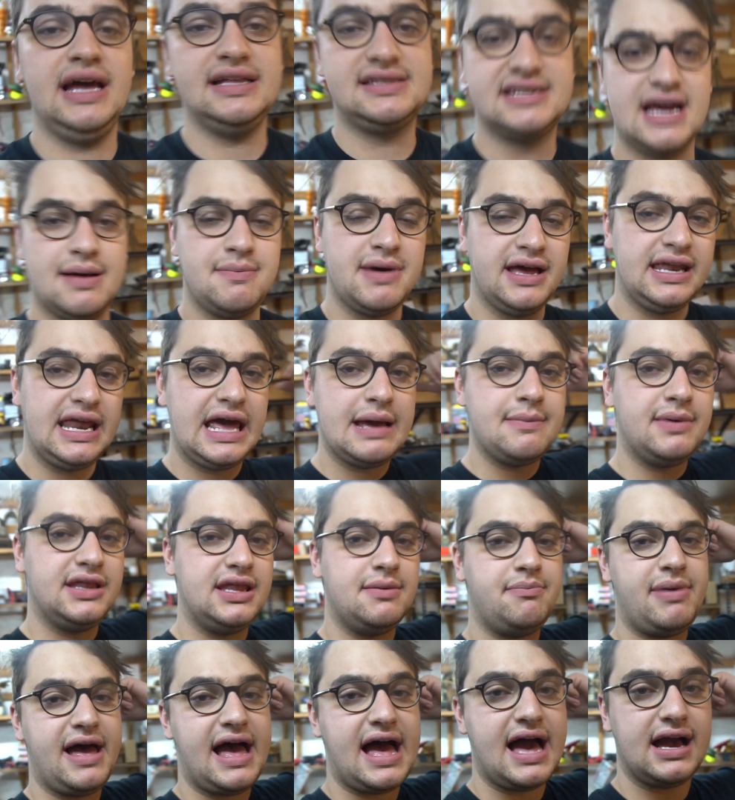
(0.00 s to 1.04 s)
It's got my name on the
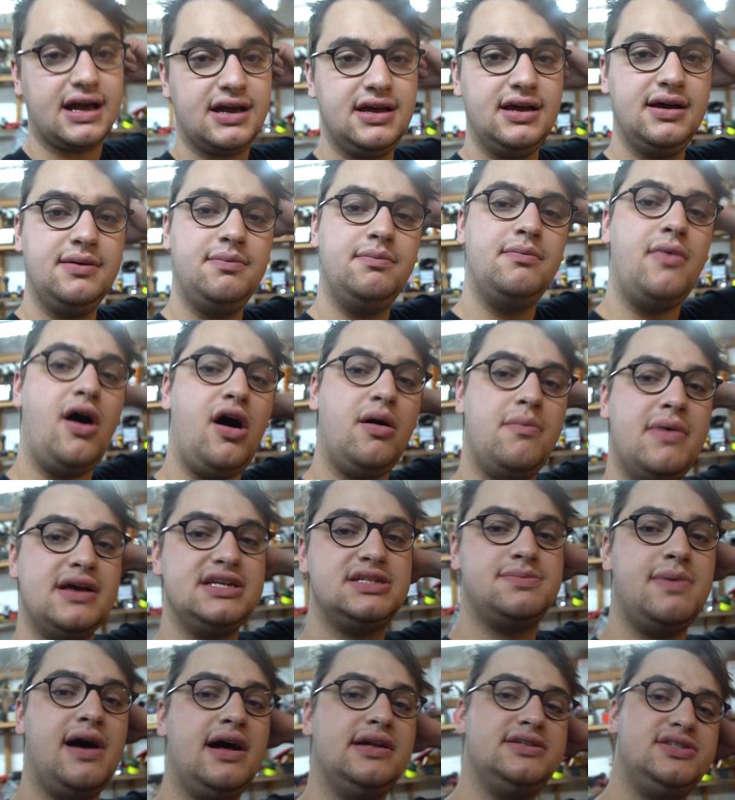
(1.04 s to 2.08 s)
back, all my
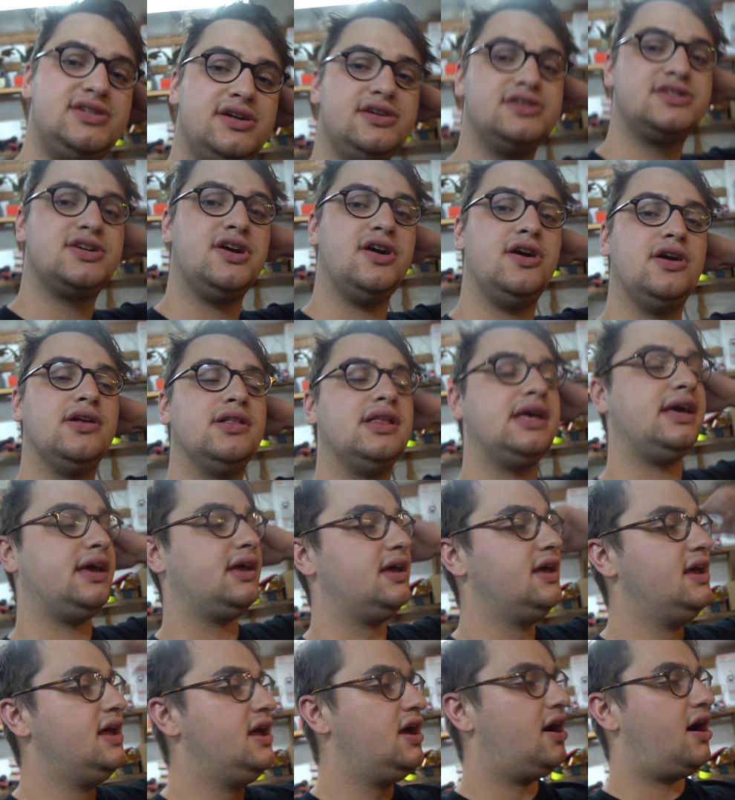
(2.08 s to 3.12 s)
sponsors currently,
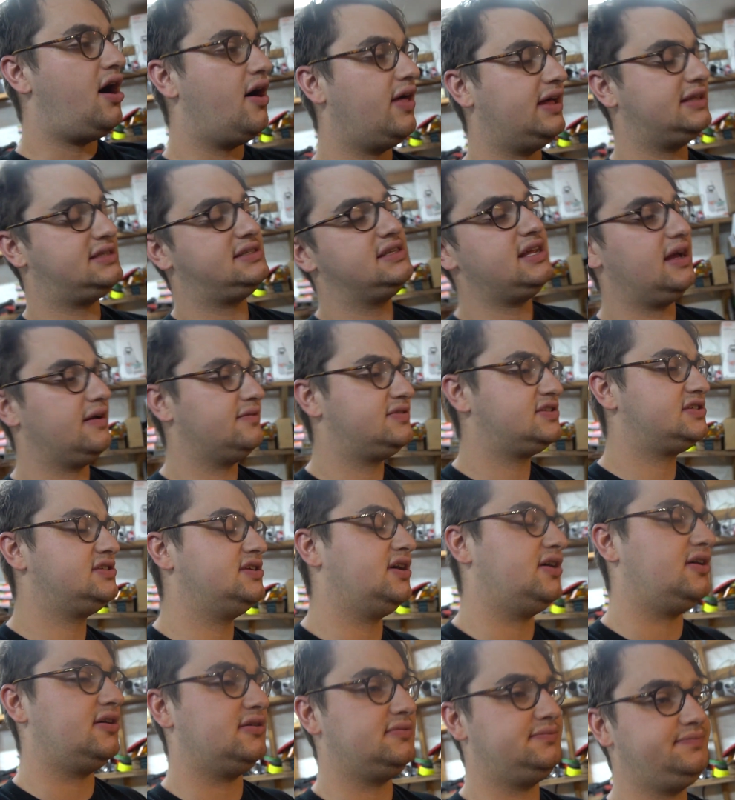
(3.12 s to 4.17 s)
all that stuff.
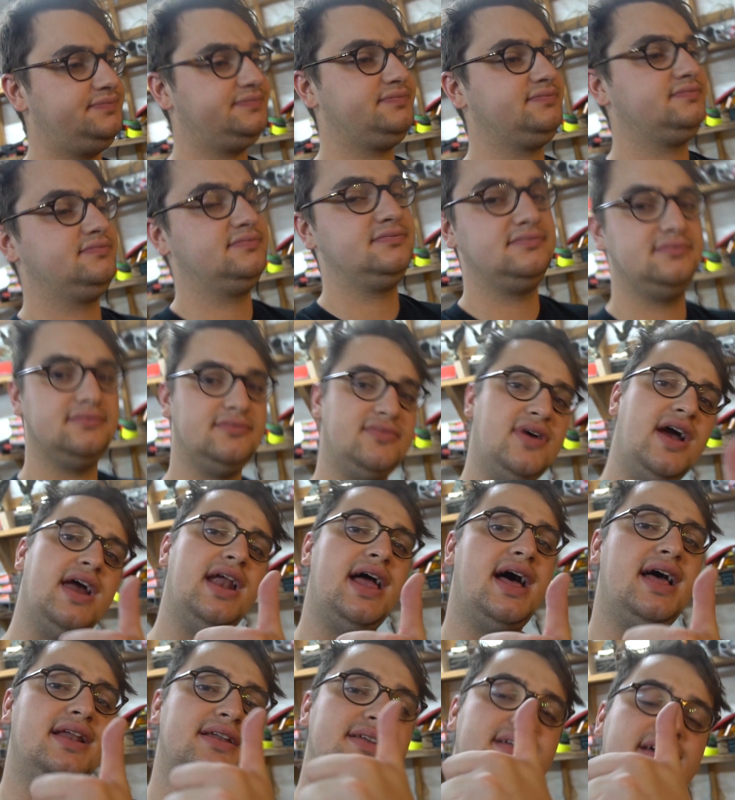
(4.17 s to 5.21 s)
So right
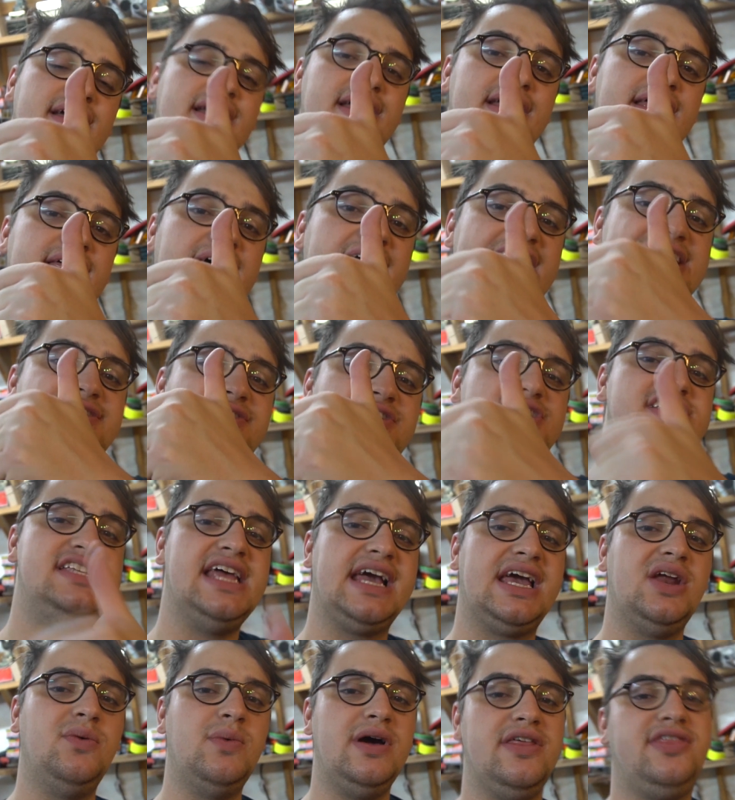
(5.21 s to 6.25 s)
on. Thanks for
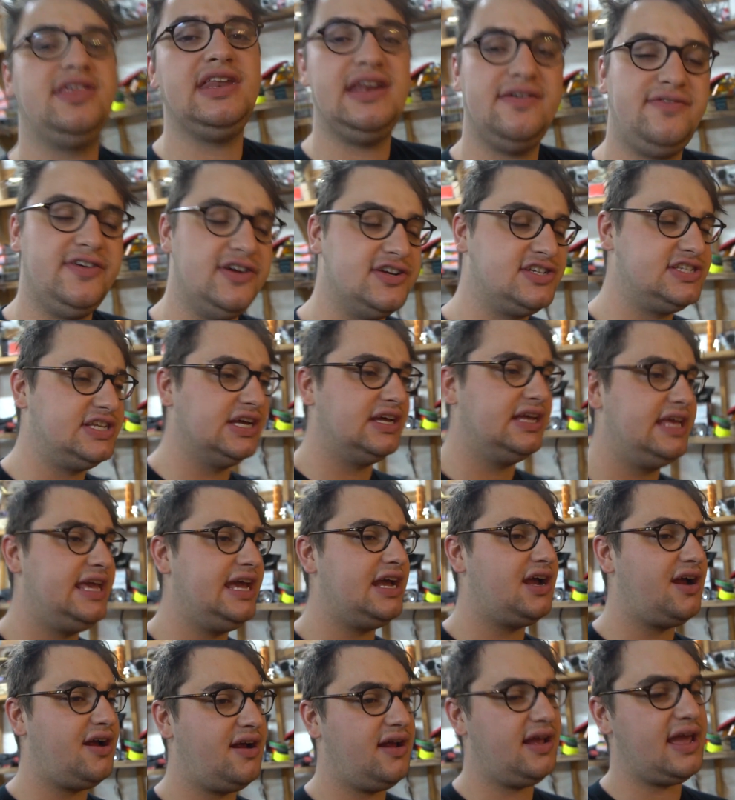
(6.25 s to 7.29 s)
sticking with it if you're still
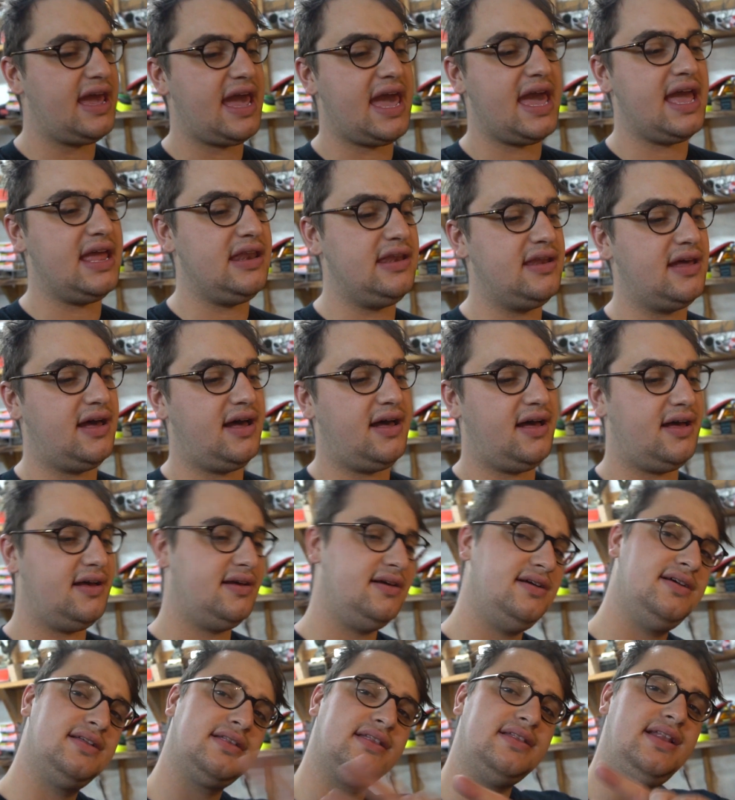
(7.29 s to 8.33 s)
here, and
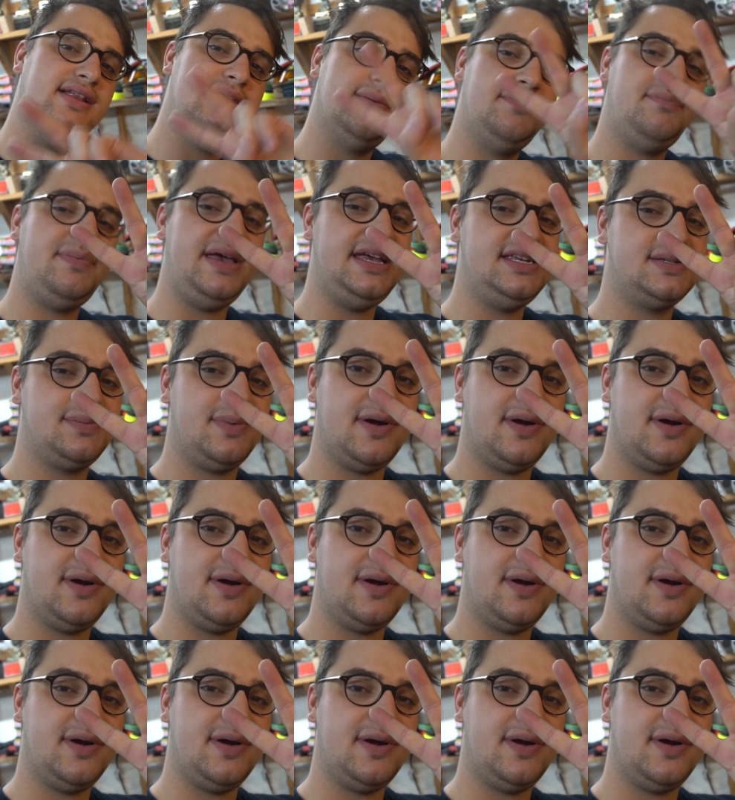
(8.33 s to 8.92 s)
peace,